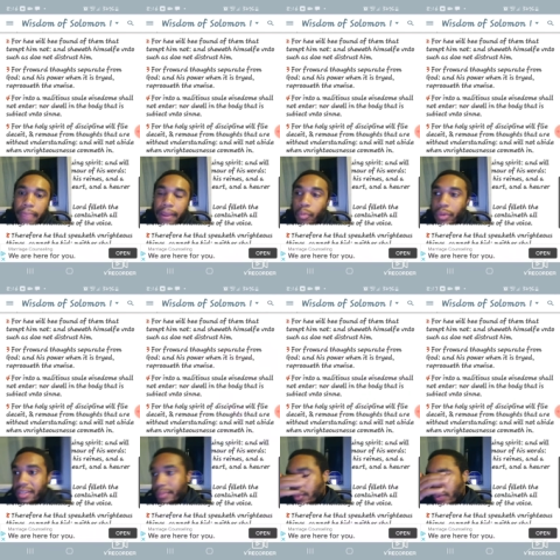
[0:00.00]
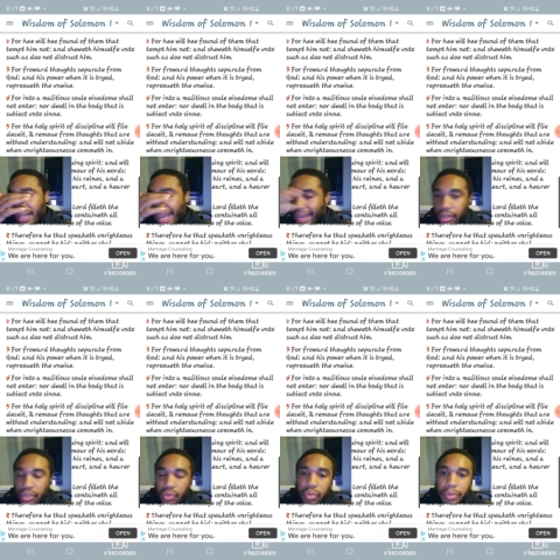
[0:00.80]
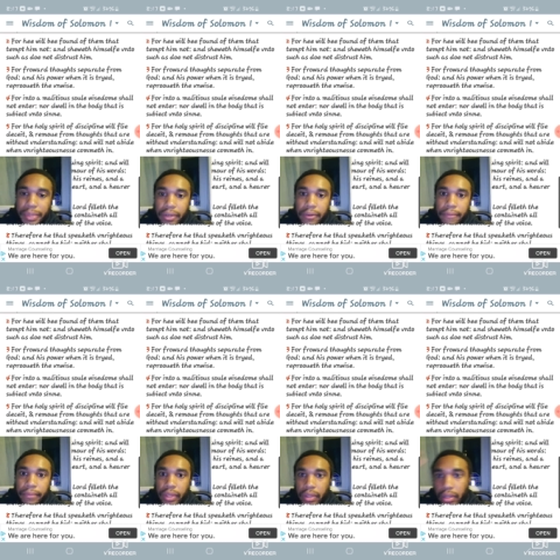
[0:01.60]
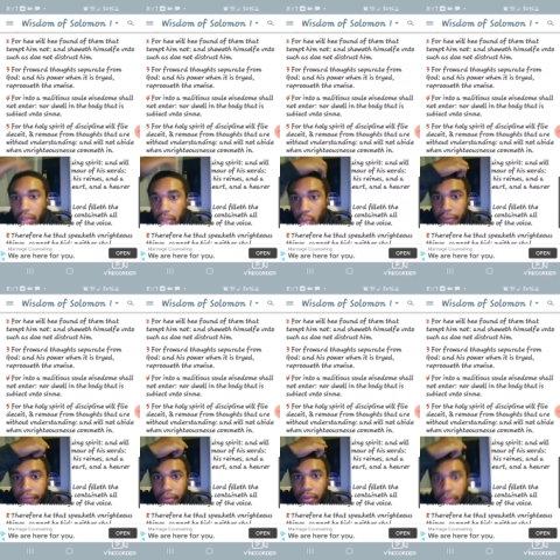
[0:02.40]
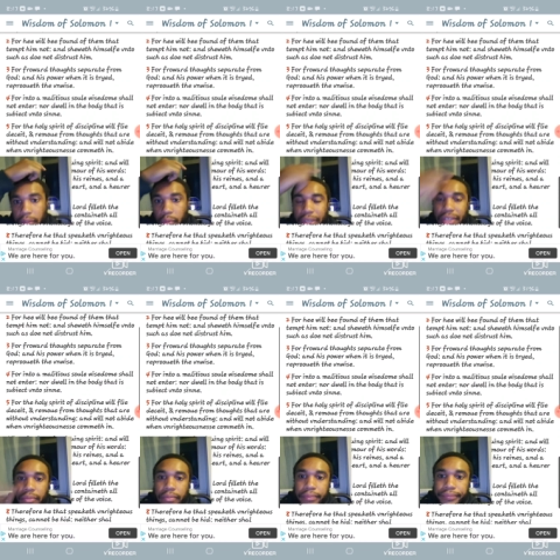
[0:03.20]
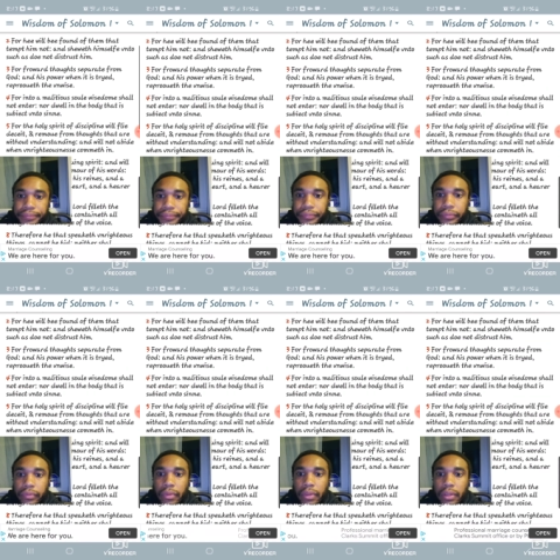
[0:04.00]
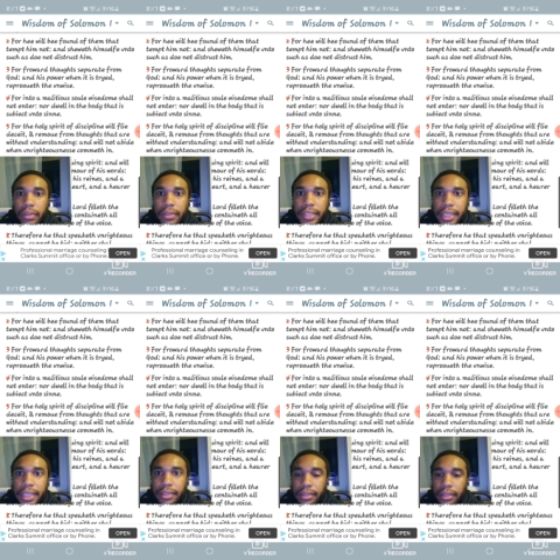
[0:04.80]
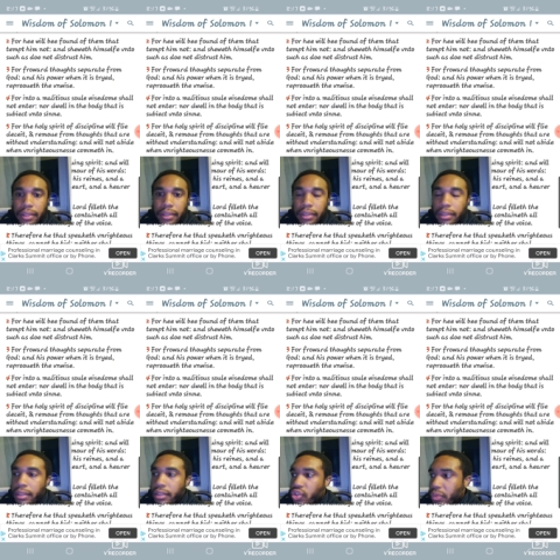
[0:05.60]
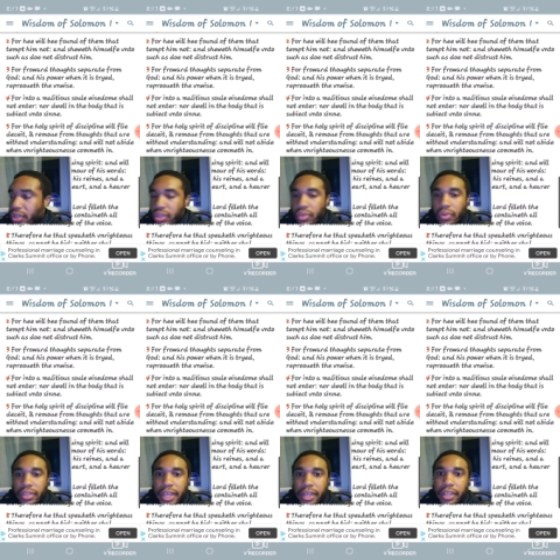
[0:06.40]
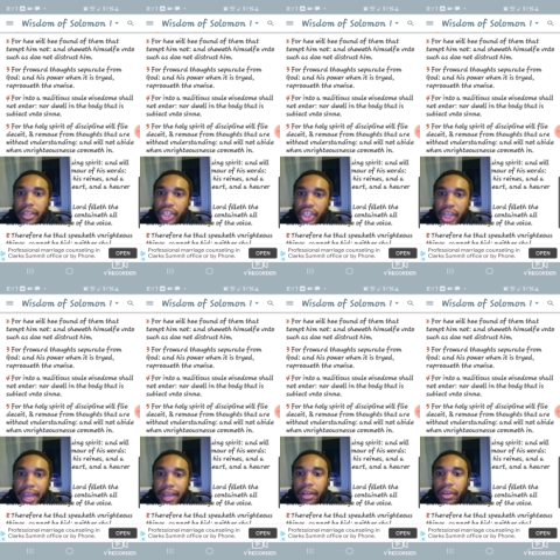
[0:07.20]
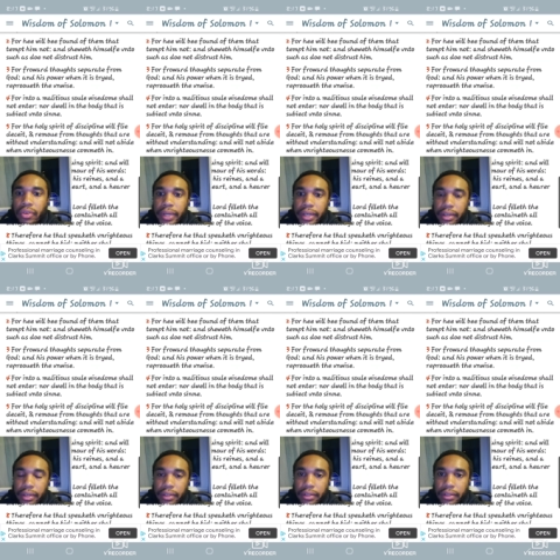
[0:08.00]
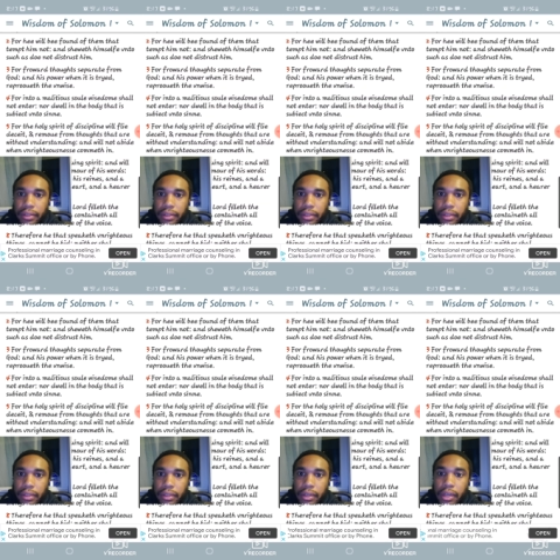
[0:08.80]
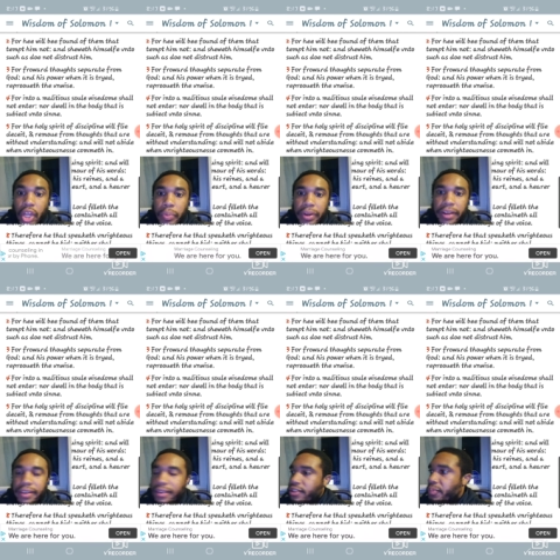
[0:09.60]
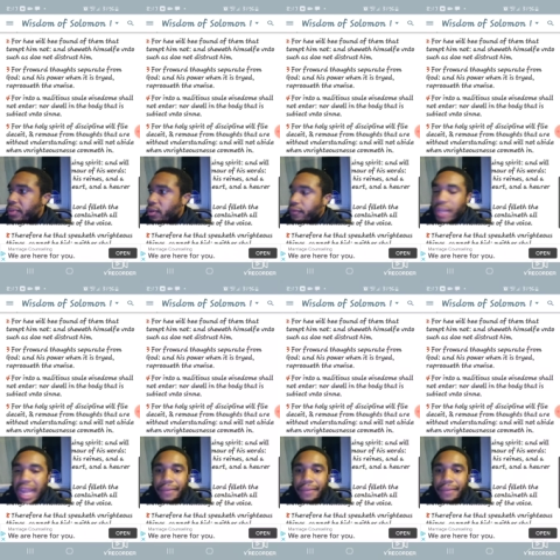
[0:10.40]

And wisdom is what? Likened unto a woman. So if wisdom sees too much thorns there, she ain't gonna go in. But this beautiful day